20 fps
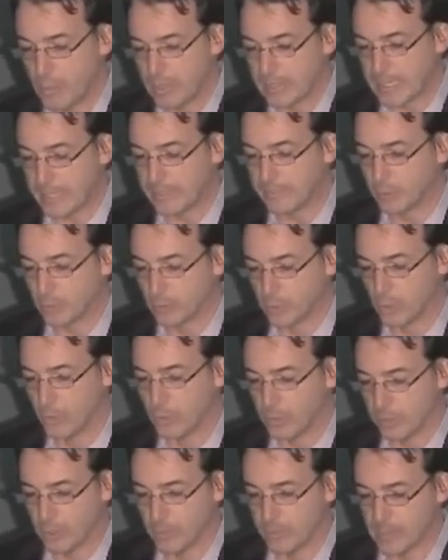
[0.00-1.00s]
what we attempt to
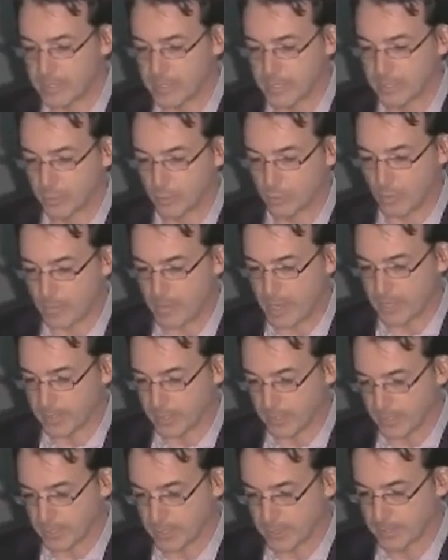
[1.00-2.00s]
do with human-centered
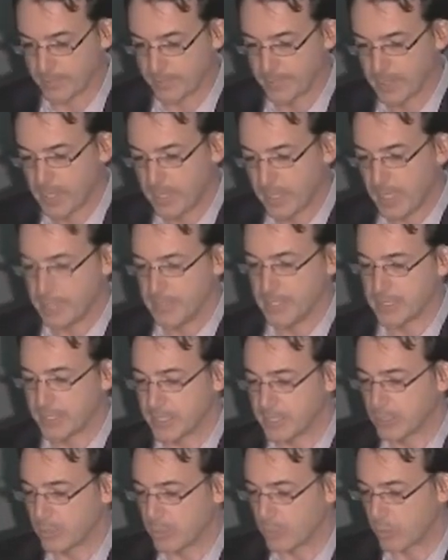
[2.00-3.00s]
robotics.
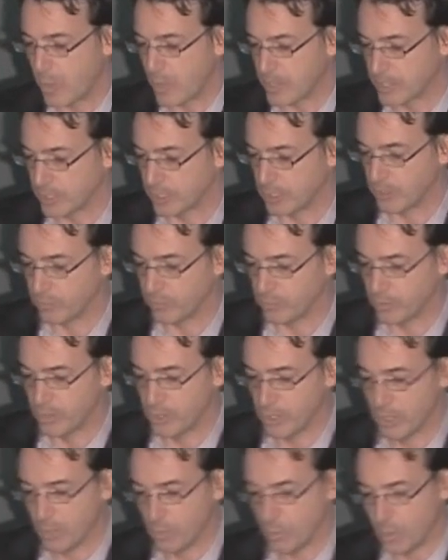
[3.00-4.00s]
And this leads to the question
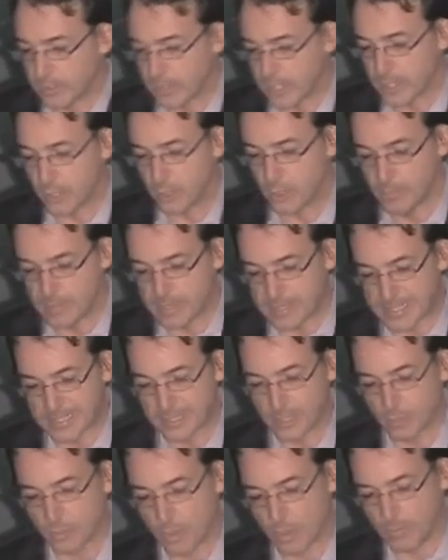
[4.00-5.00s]
of what can
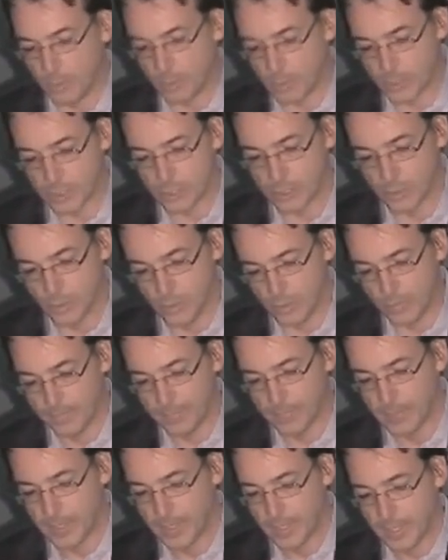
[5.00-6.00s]
human-centered robots
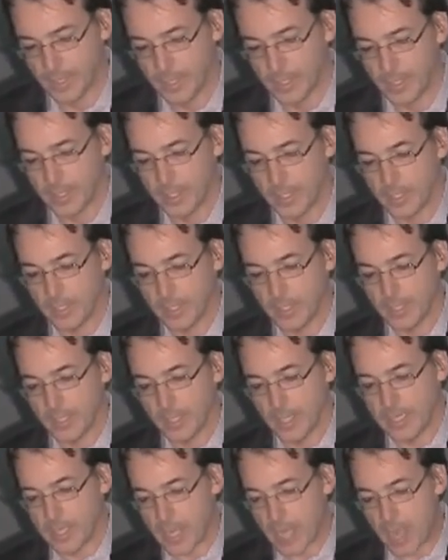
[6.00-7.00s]
do,
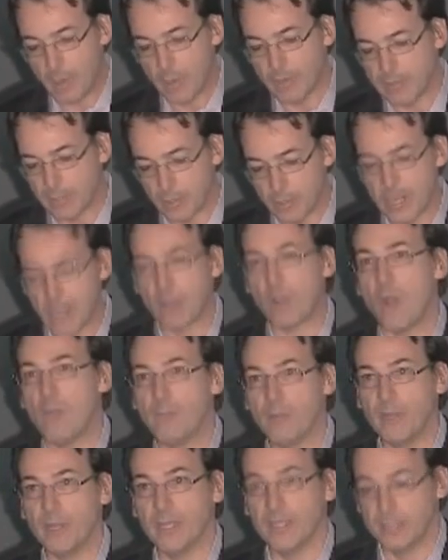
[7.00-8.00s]
and how are they going to
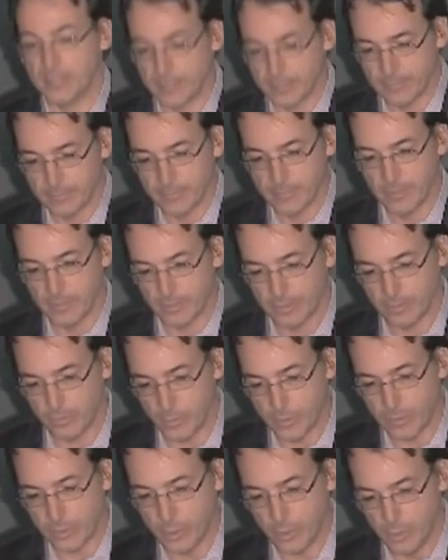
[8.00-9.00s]
cooperate
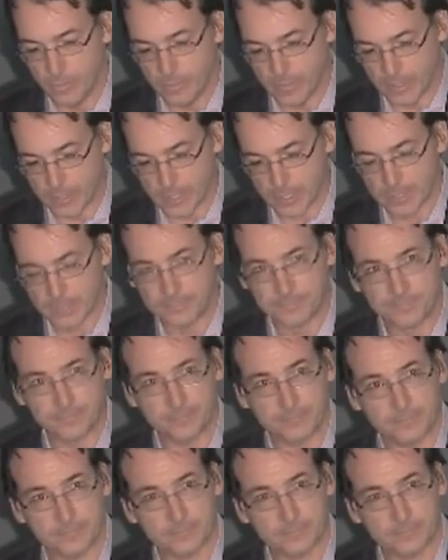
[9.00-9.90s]
with humans?